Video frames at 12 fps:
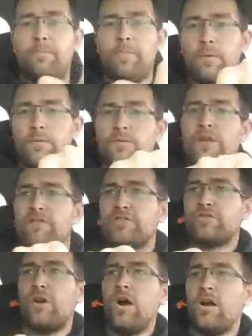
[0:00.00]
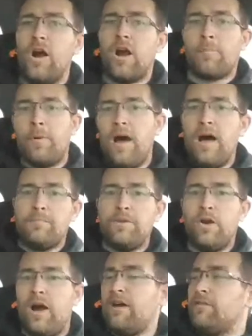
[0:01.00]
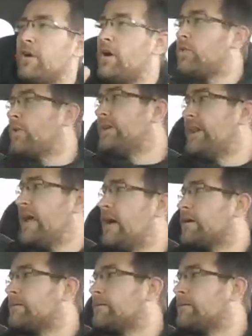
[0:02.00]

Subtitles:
you have the strong arm up. You don't have it all the way down.